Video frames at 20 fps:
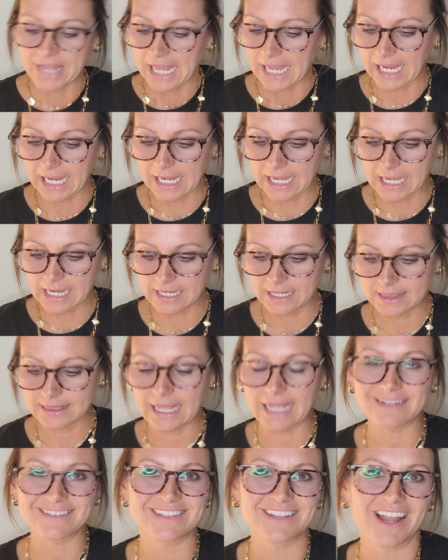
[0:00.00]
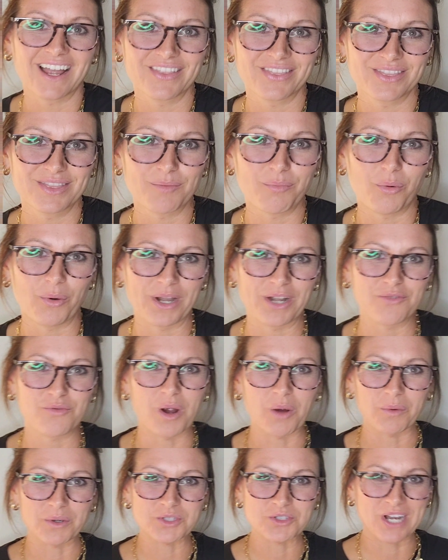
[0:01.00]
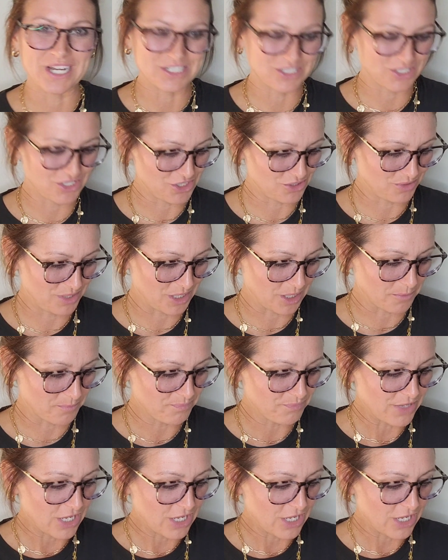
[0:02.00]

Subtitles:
And that's not the point of what we're trying to do here.